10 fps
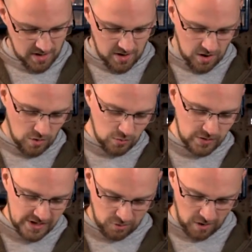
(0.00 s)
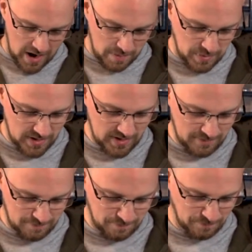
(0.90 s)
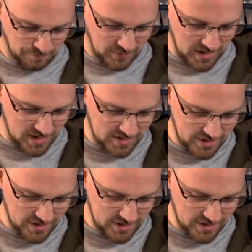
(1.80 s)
Holy crap. I didn't